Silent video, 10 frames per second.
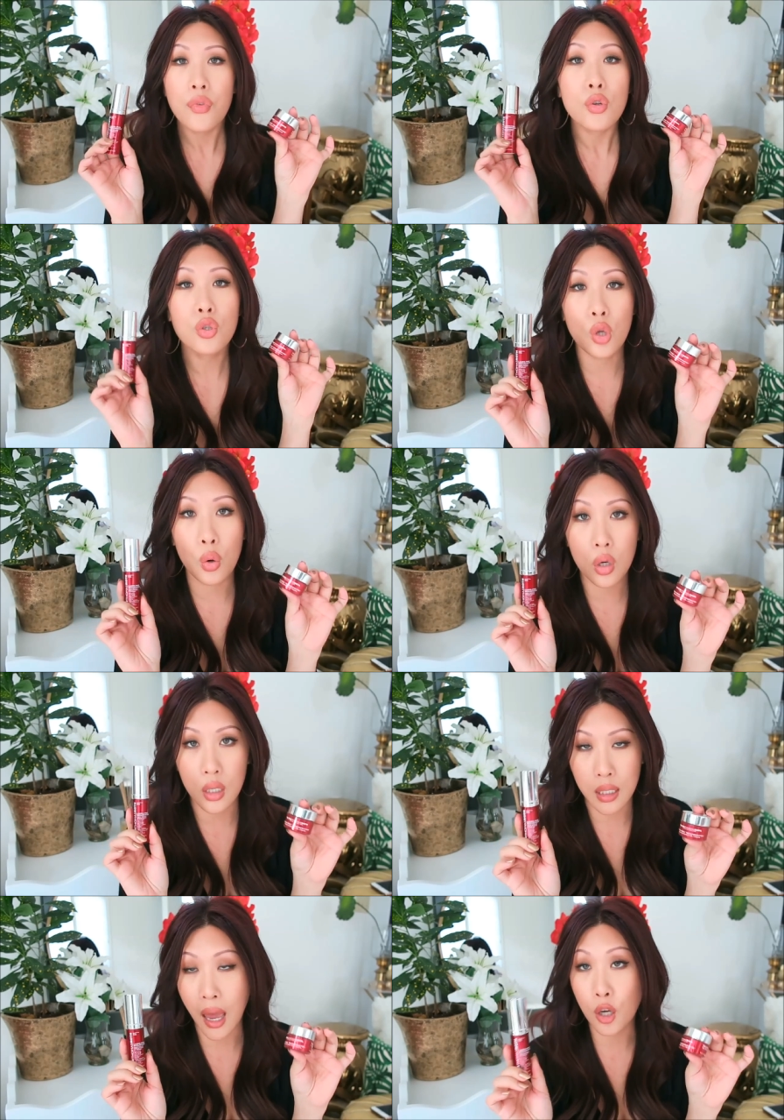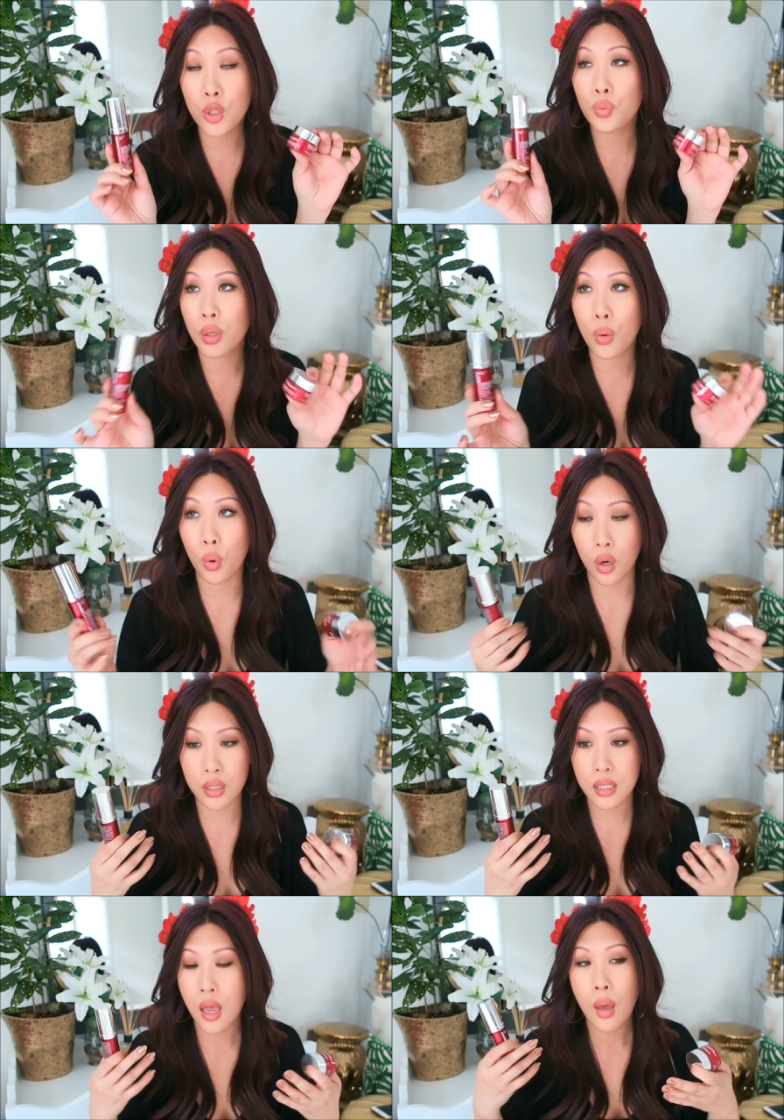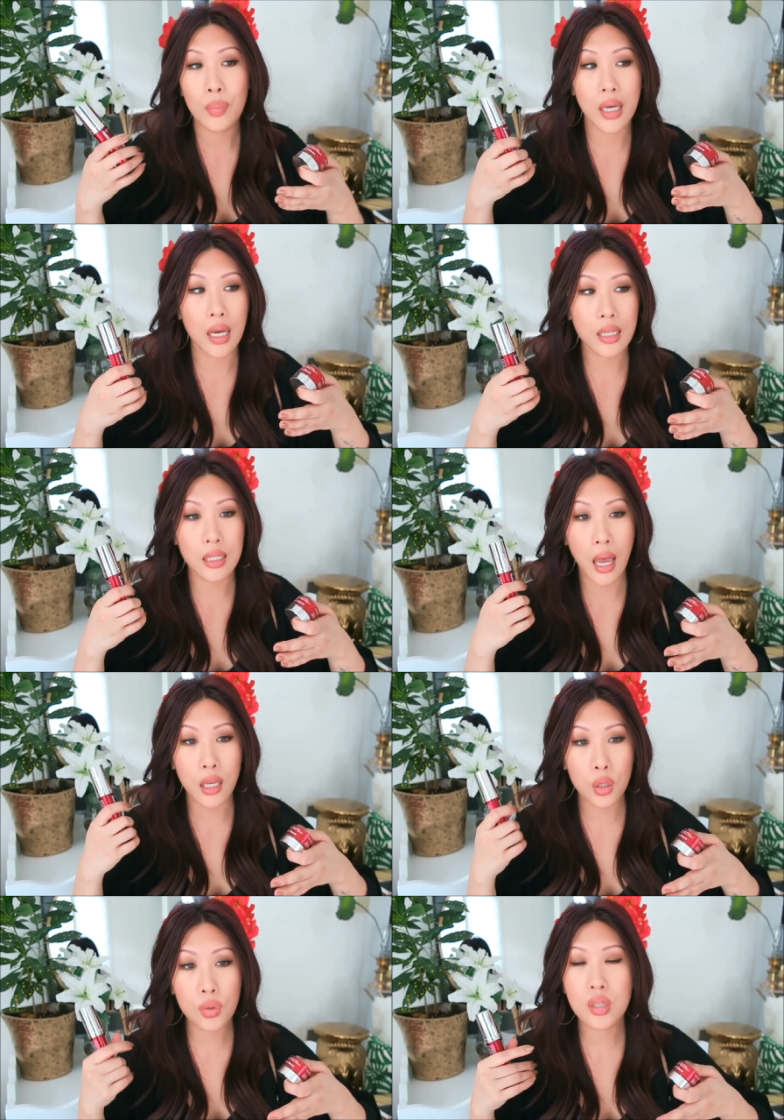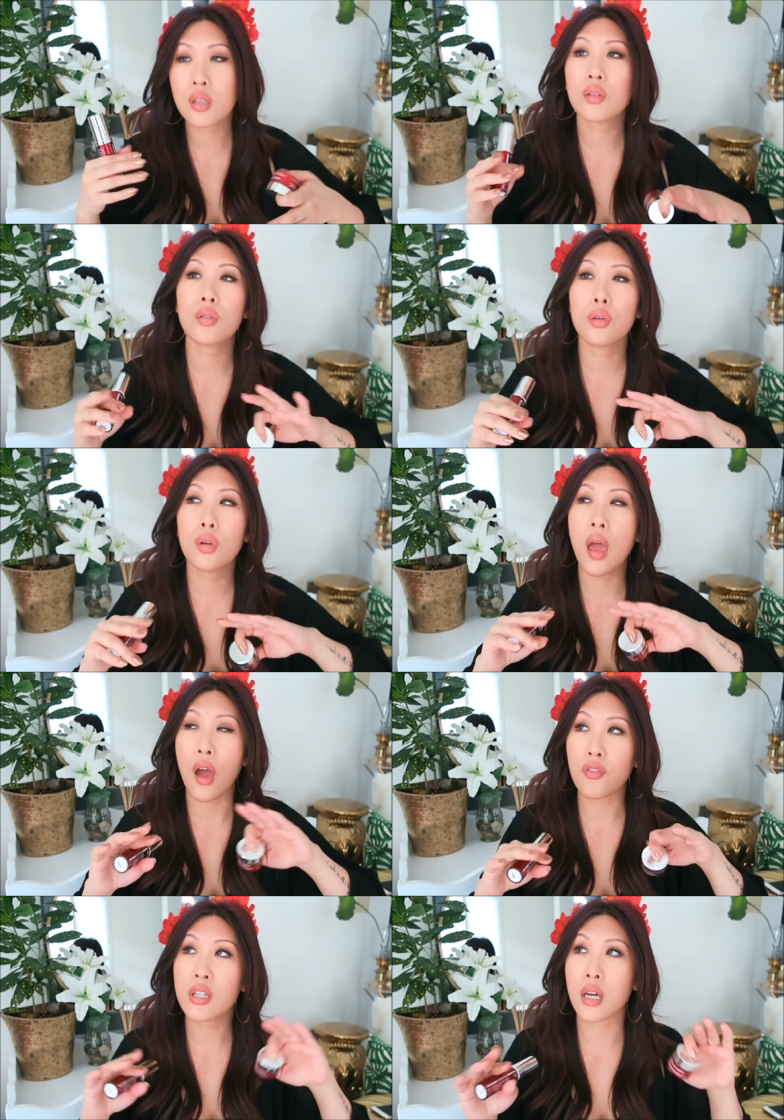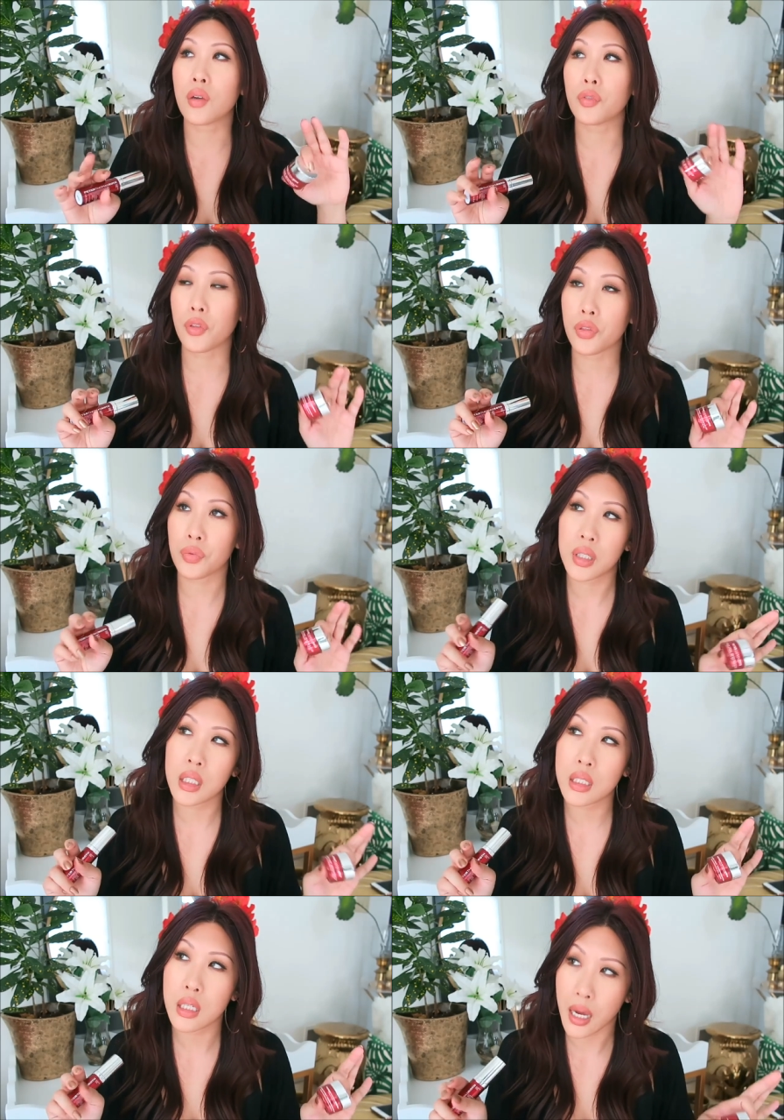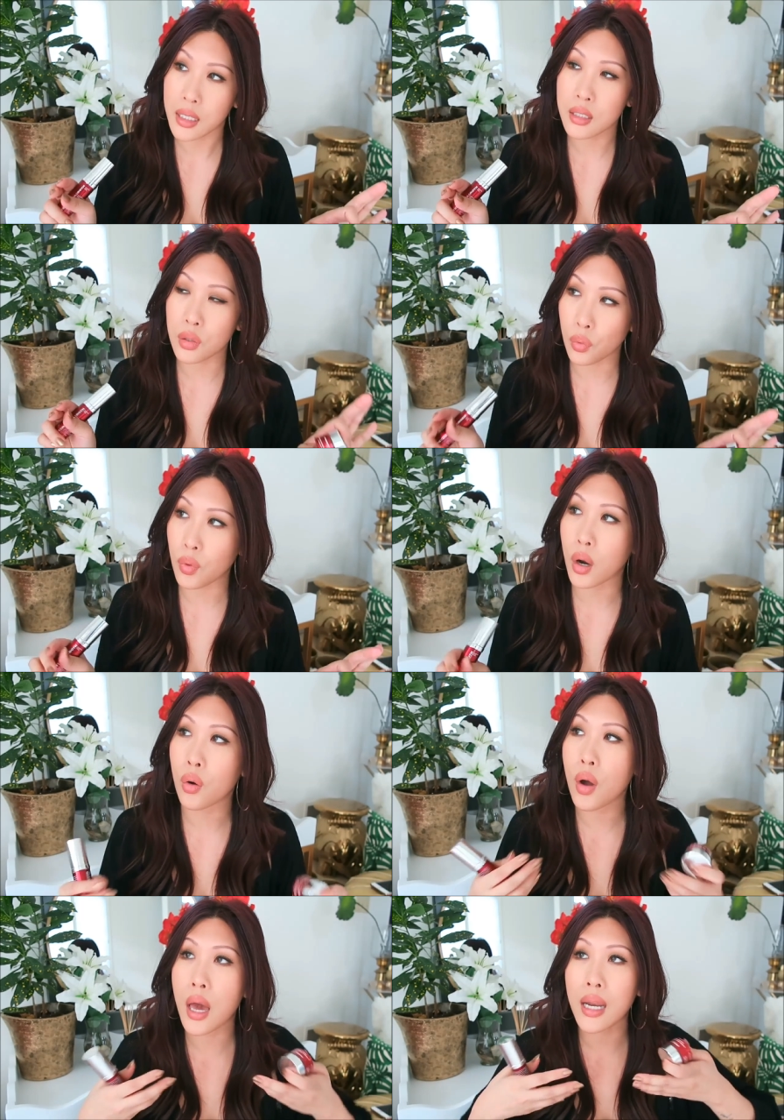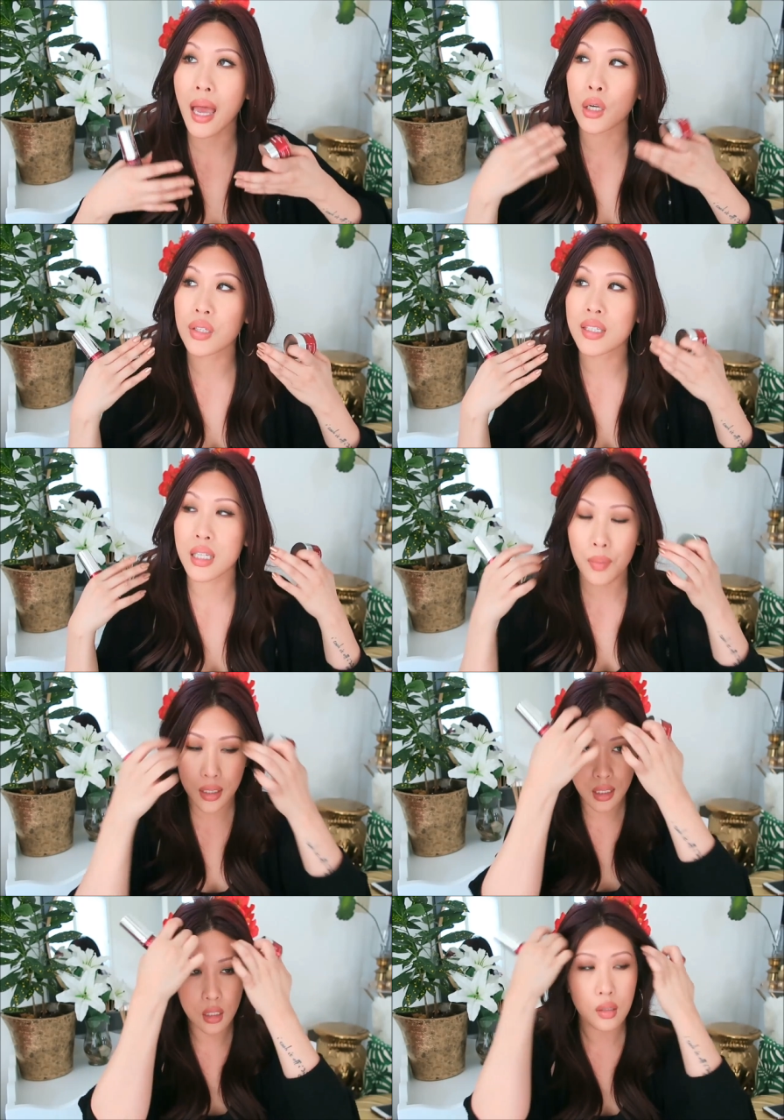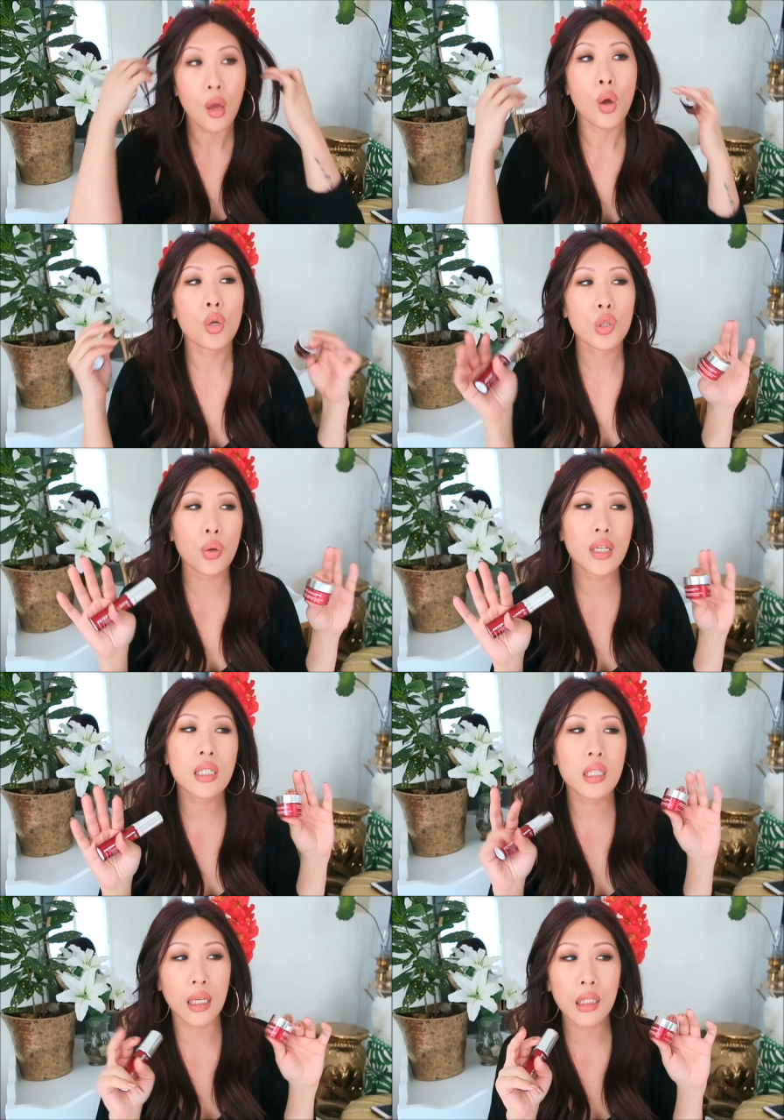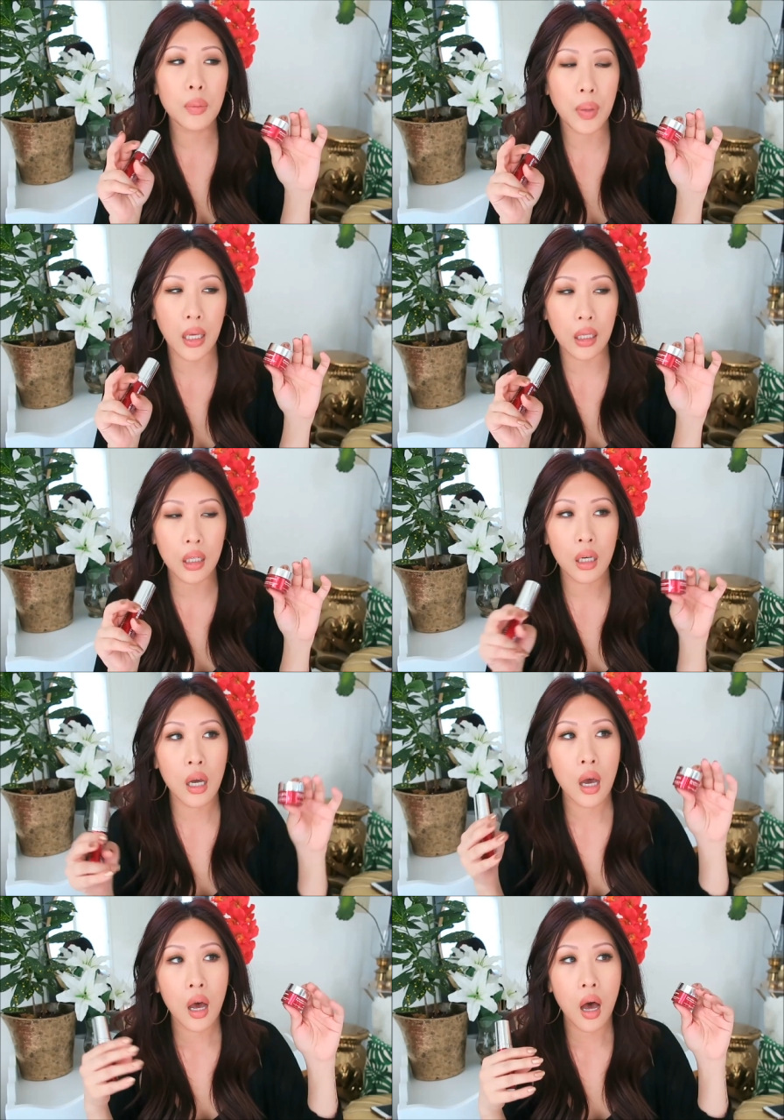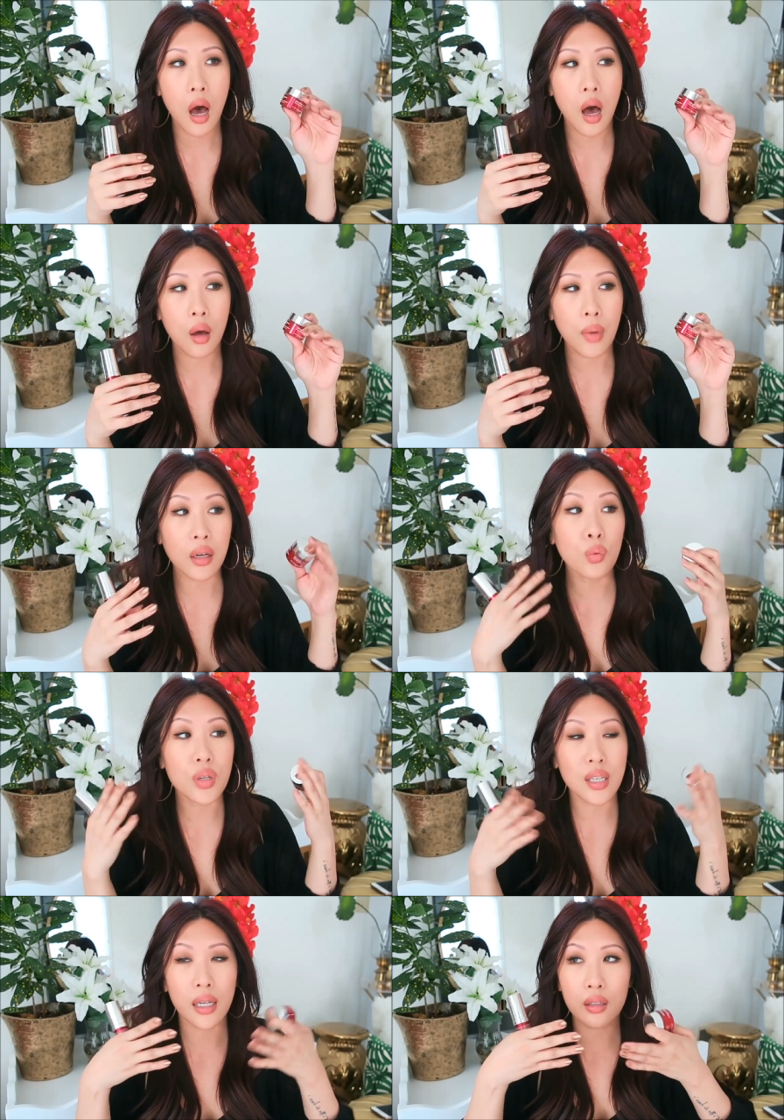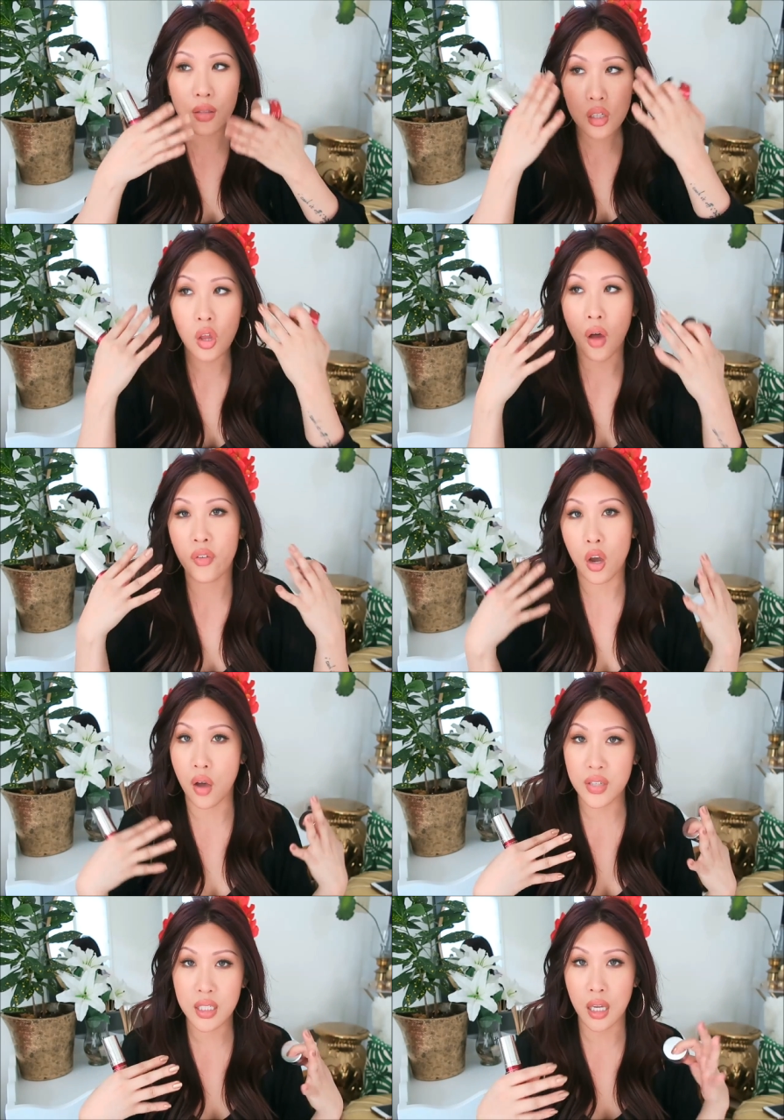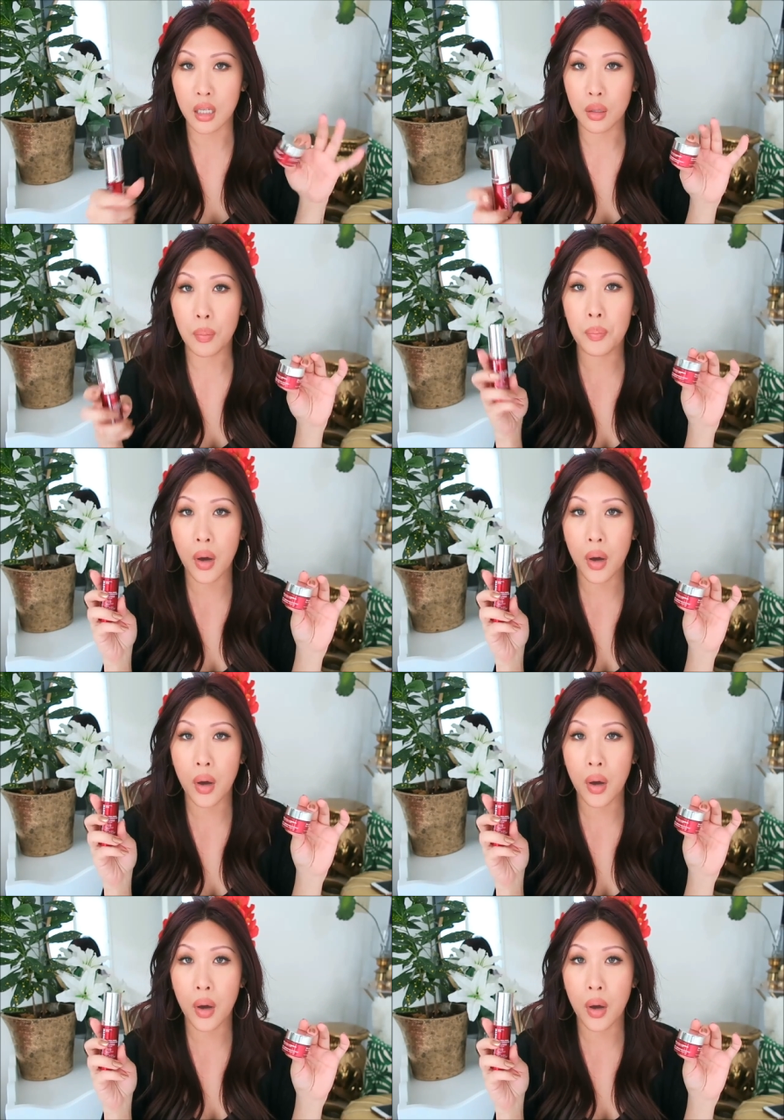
So good. It actually really works because I use it every night for three nights in a row and I could see my skin turning slightly pink um, and it was like sloughing off skin.